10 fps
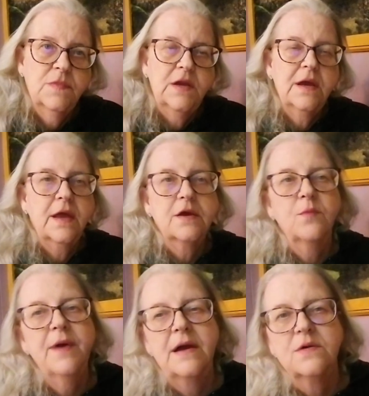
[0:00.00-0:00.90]
then I got to
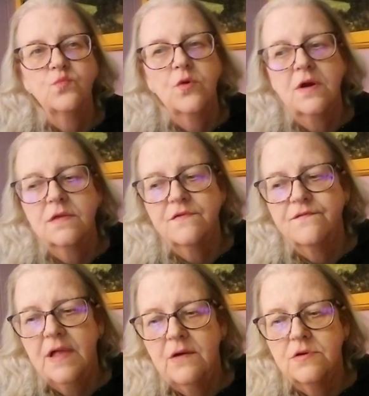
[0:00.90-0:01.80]
go back and work on the
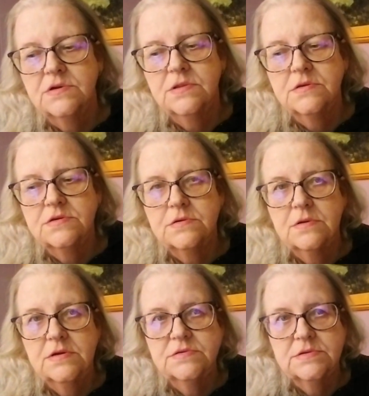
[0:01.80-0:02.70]
flowers and the
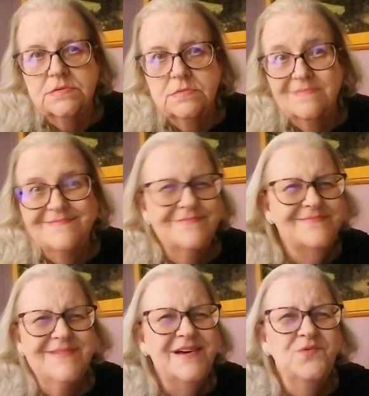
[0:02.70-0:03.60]
trees.
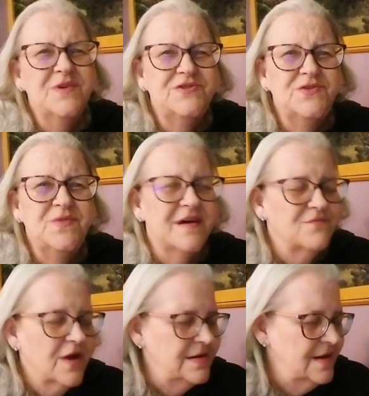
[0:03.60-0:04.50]
I don't want to do that
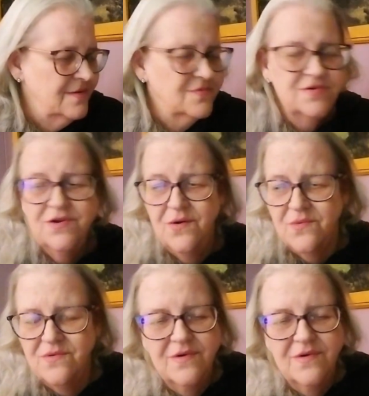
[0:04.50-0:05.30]
right now. No.